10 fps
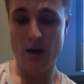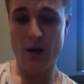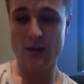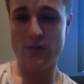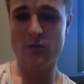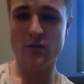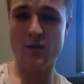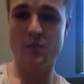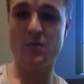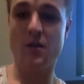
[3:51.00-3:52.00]
Until the
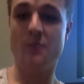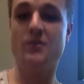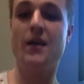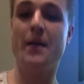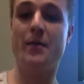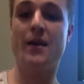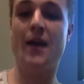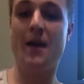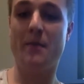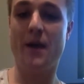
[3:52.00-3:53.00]
Slip Slop Slap
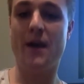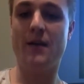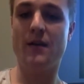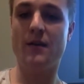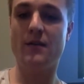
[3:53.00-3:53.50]
campaign